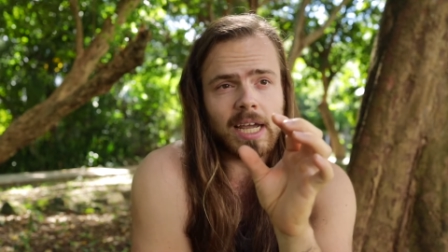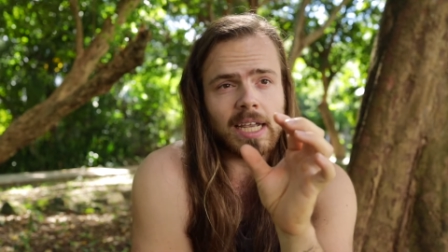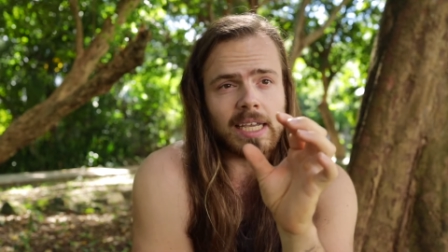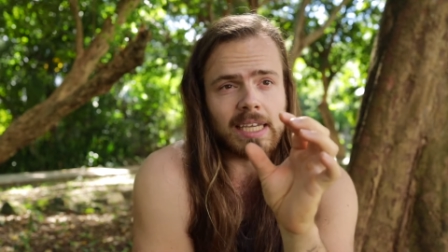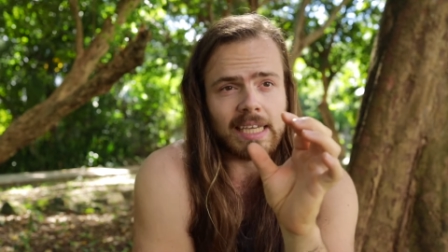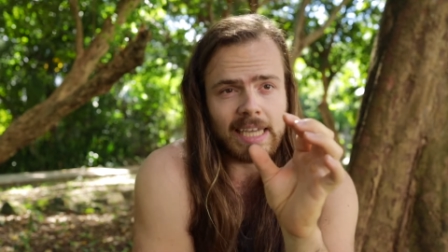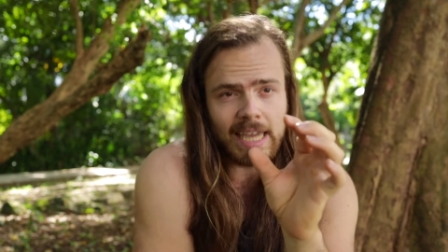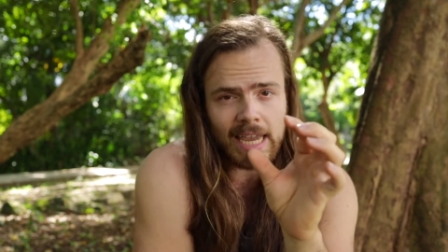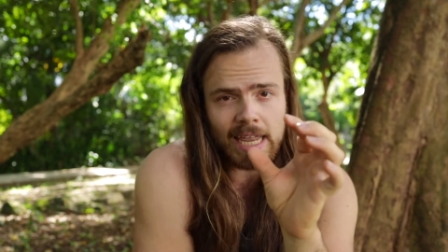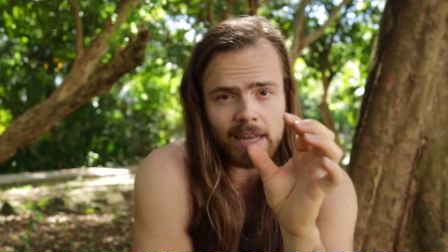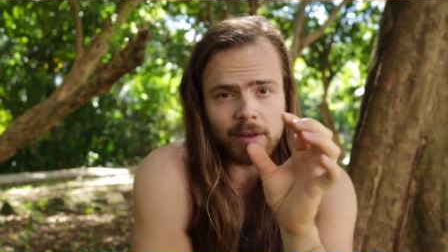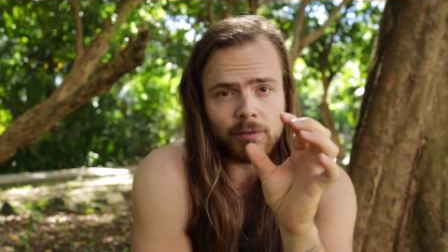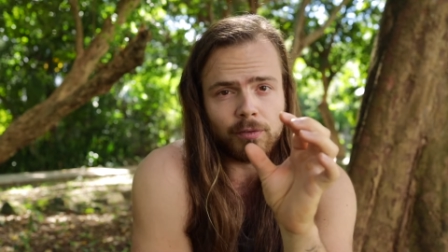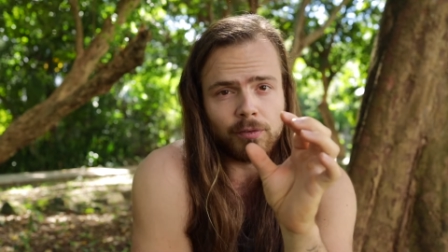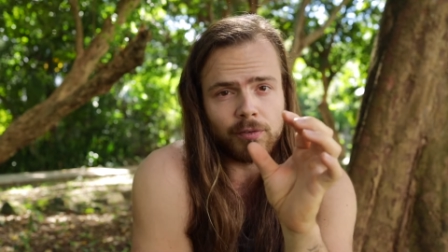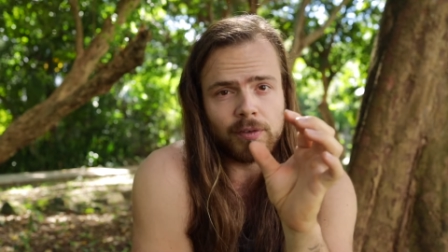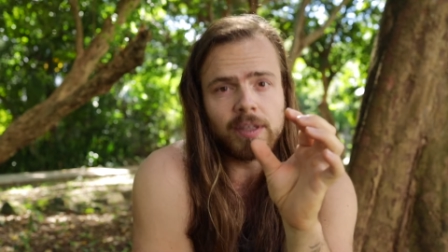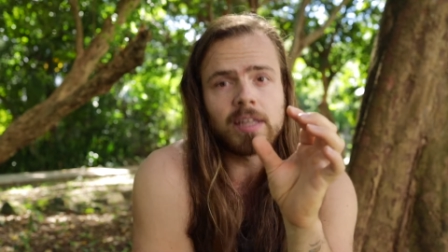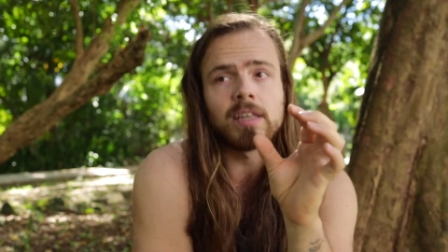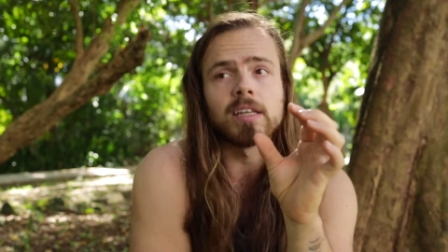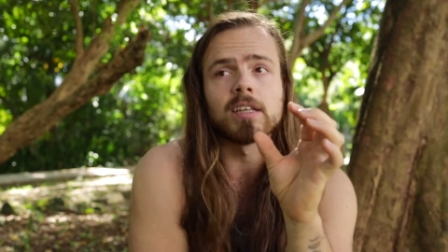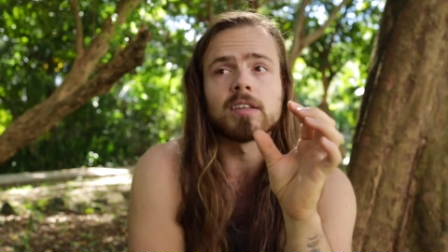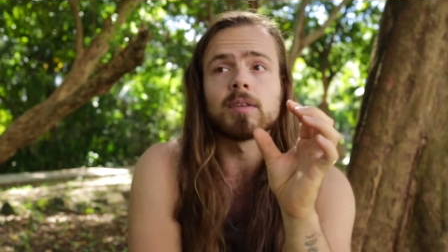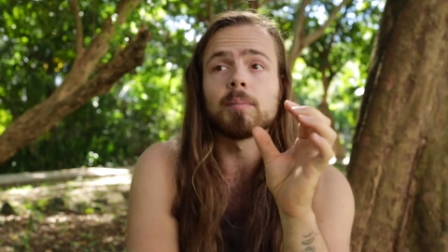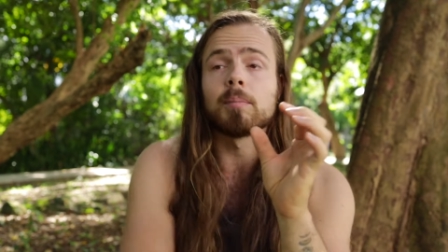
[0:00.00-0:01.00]
I can't
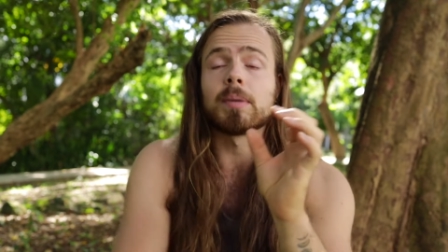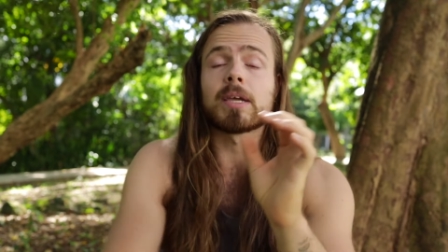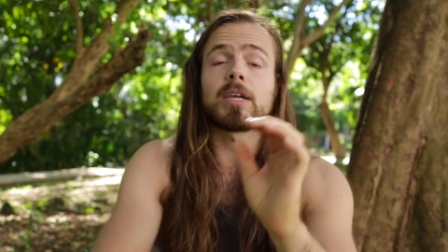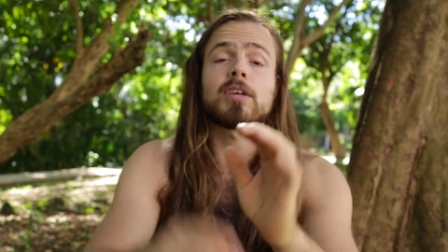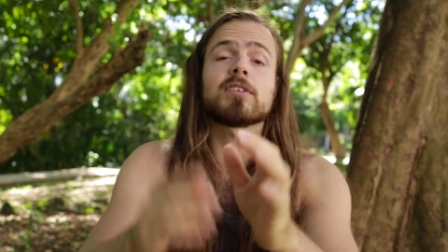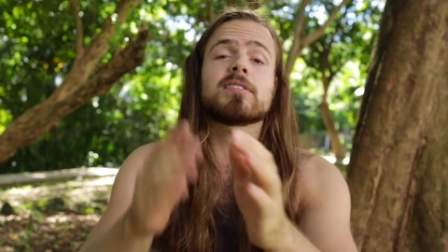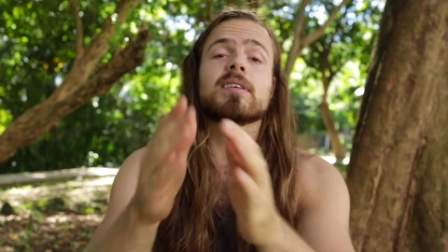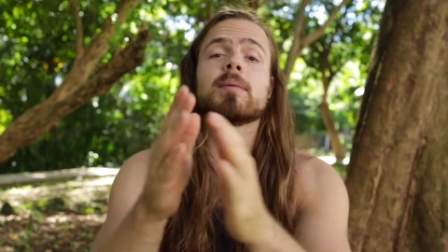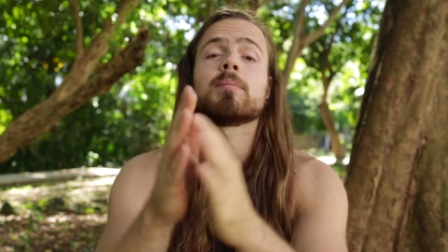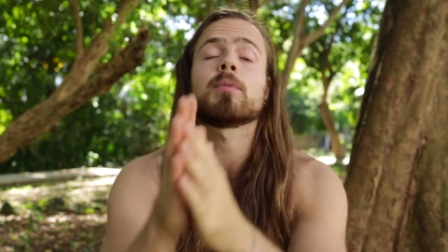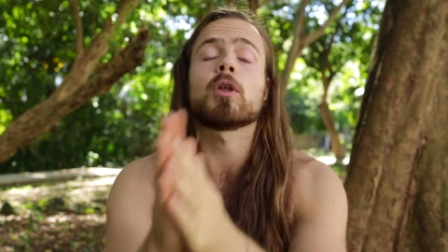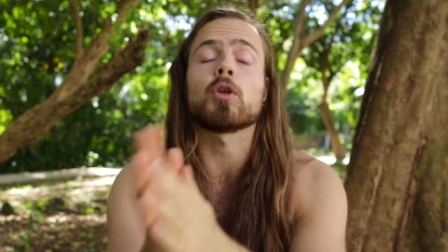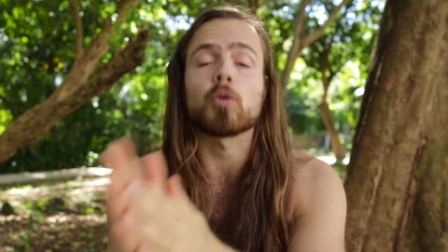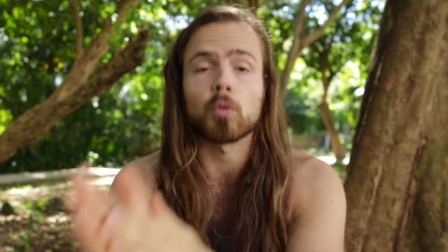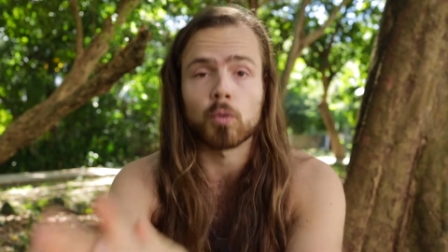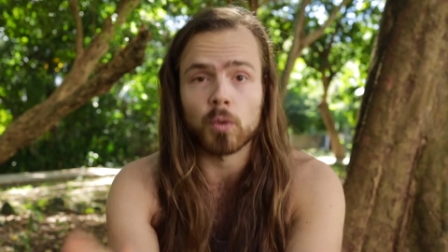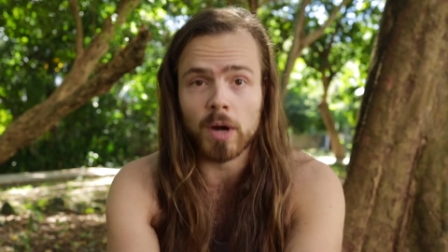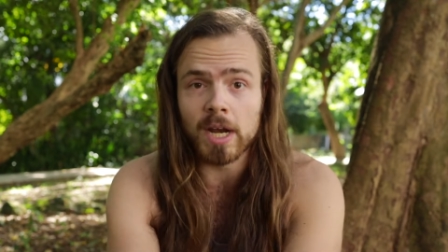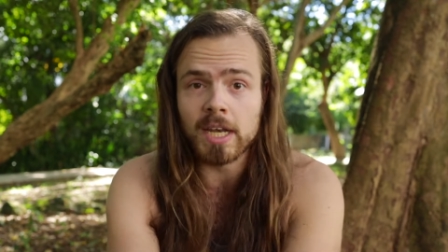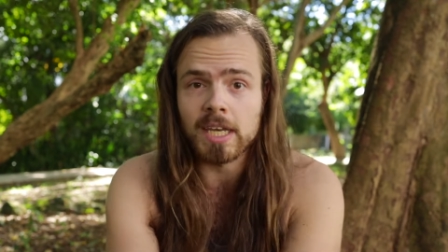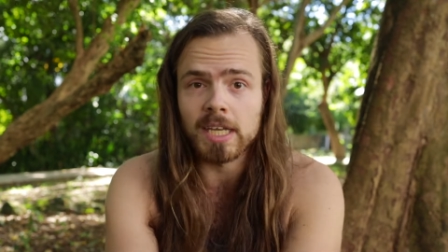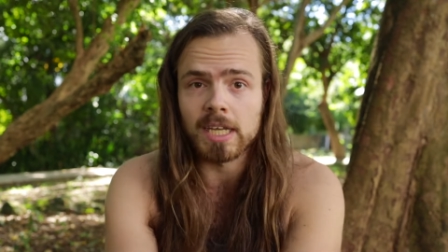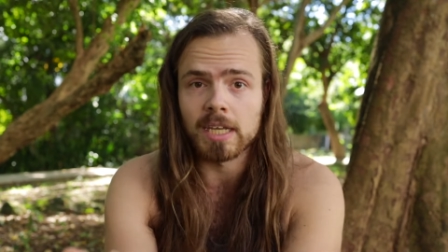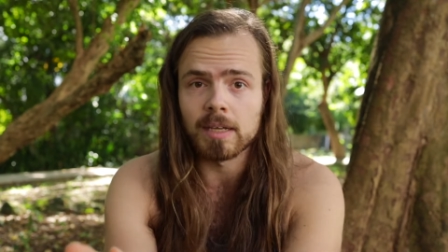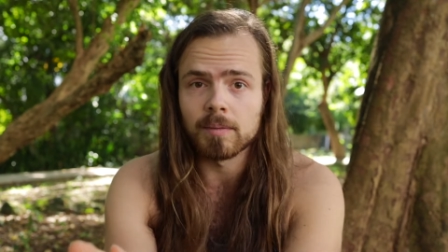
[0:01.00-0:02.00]
feel it because I'm not
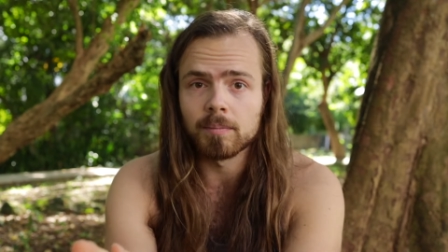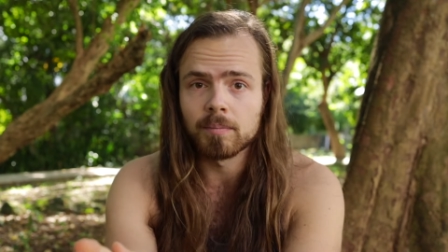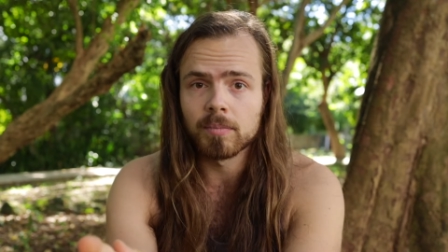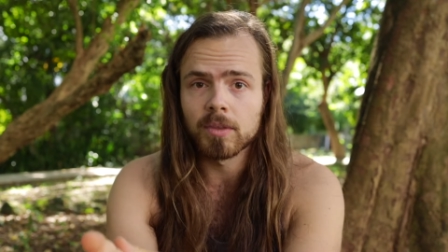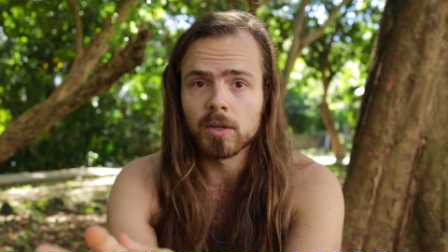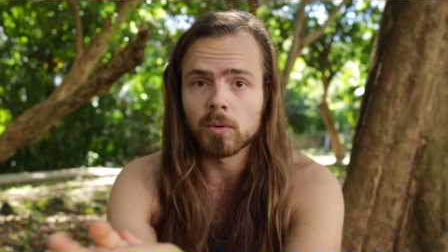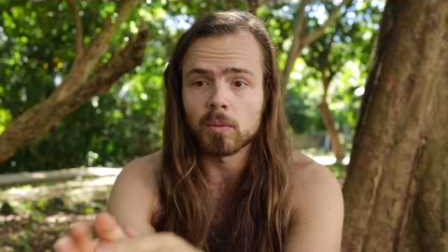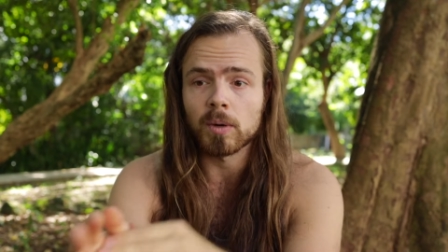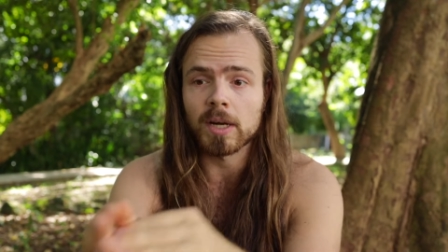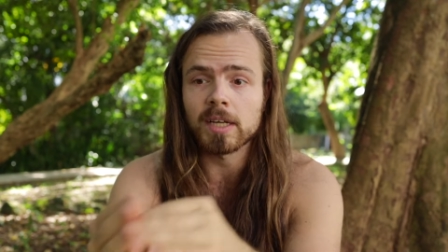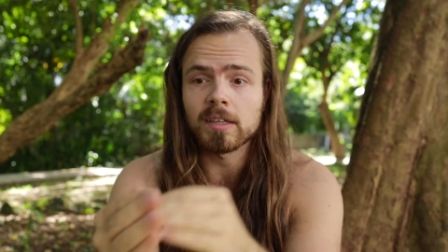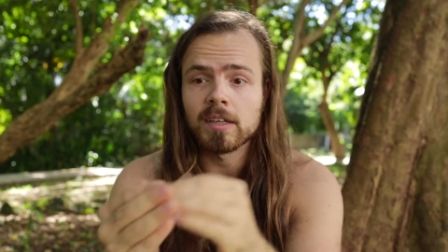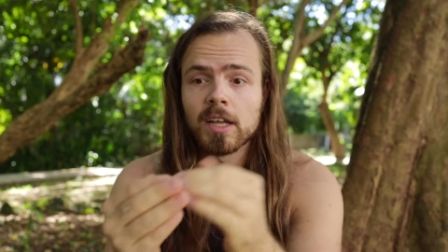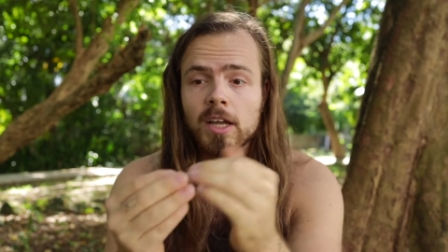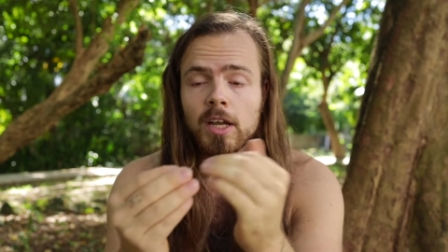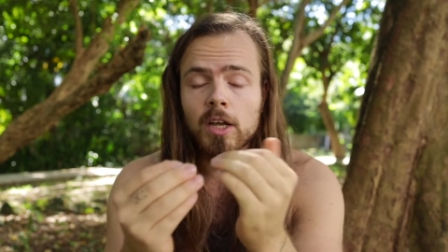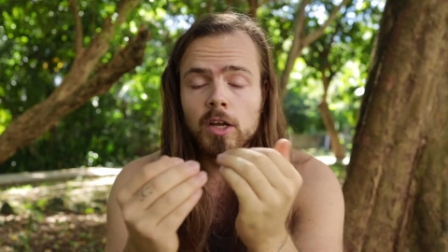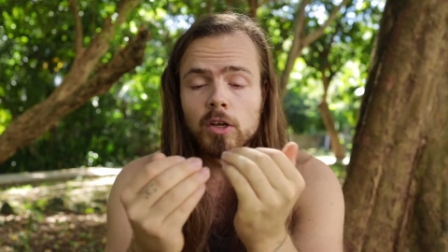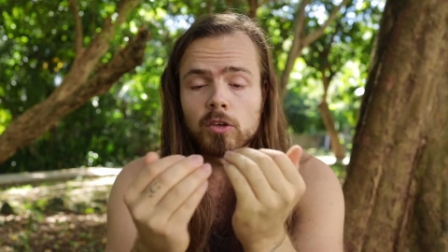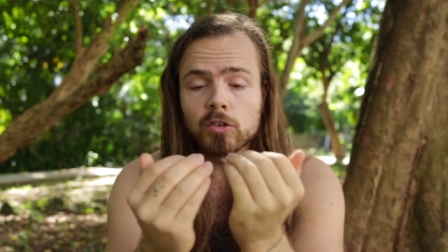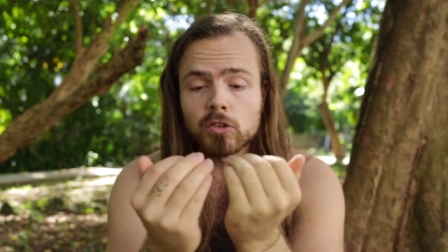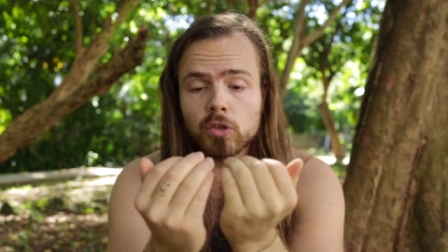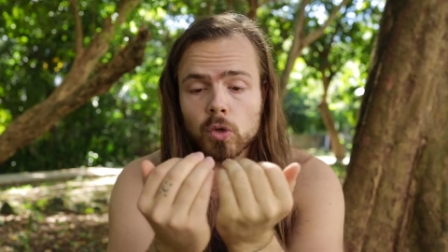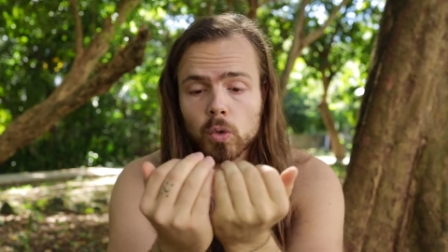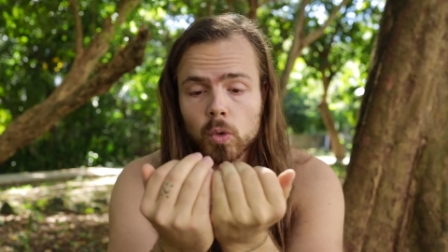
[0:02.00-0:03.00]
ready right
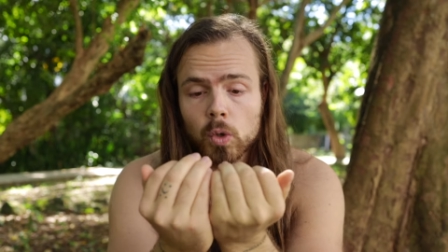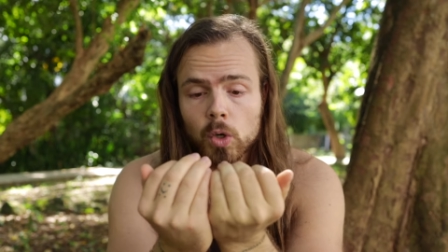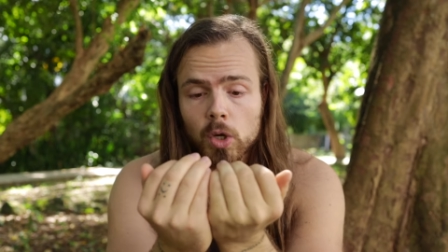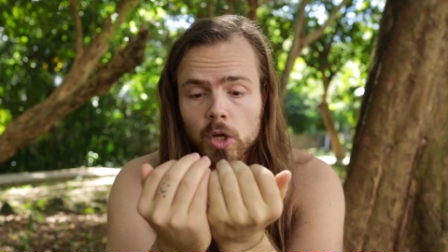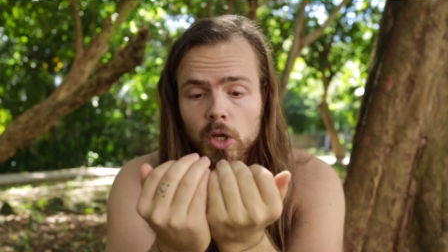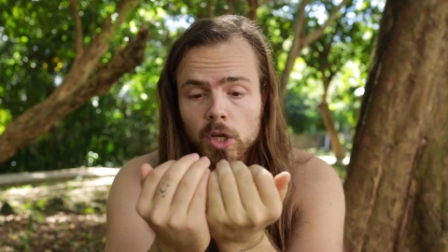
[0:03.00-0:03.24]
so